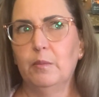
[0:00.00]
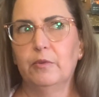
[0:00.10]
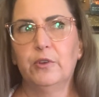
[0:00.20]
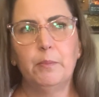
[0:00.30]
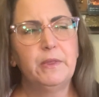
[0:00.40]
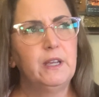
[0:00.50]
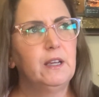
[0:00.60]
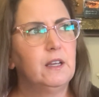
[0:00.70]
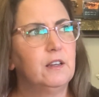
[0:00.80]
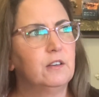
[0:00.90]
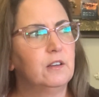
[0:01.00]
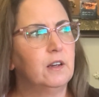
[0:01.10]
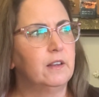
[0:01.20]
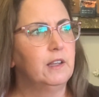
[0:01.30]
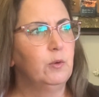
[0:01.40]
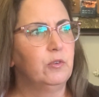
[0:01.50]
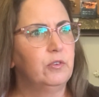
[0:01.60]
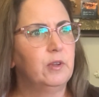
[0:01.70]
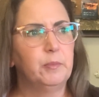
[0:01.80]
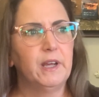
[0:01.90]
Something, I think it was
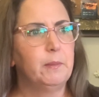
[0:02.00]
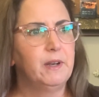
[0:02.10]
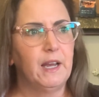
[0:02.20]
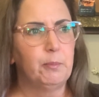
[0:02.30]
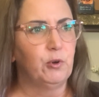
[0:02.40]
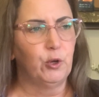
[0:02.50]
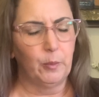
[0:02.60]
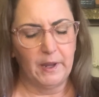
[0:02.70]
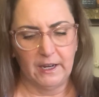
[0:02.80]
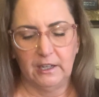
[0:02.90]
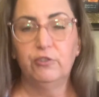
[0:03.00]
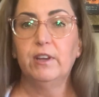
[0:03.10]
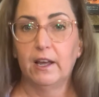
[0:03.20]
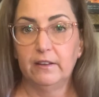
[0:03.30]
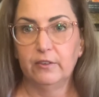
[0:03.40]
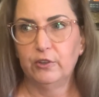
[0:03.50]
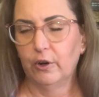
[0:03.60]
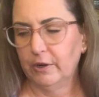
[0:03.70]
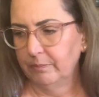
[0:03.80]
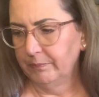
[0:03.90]
sometime in April or May, she had this
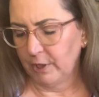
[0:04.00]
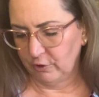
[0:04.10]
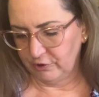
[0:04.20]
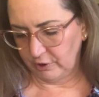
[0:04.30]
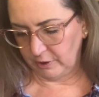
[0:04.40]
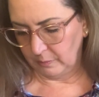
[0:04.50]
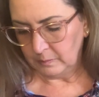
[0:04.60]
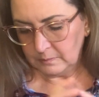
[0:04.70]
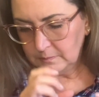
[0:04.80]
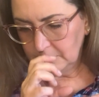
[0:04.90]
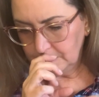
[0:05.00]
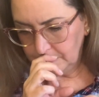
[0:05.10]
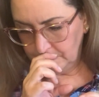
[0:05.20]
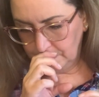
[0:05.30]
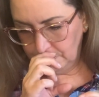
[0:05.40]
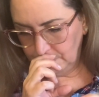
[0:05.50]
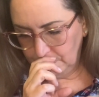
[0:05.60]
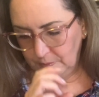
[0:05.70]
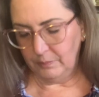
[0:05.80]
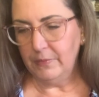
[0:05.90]
yarn, and I'll show you.
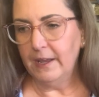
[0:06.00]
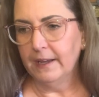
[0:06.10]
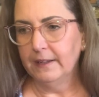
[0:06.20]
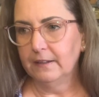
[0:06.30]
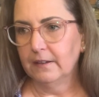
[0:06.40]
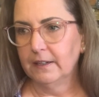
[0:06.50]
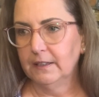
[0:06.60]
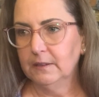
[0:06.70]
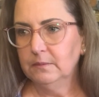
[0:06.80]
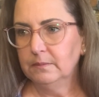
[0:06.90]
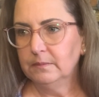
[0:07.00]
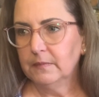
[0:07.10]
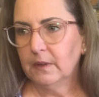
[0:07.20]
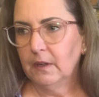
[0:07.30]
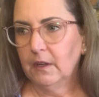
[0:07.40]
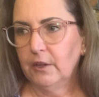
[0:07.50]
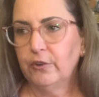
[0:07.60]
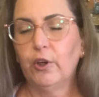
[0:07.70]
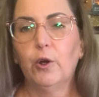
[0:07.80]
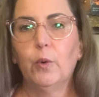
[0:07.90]
And
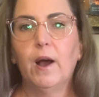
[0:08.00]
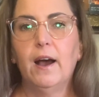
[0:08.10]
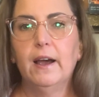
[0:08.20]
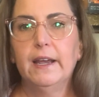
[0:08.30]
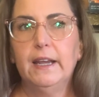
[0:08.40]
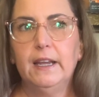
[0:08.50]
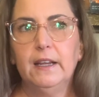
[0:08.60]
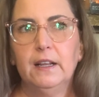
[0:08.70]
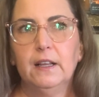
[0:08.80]
so I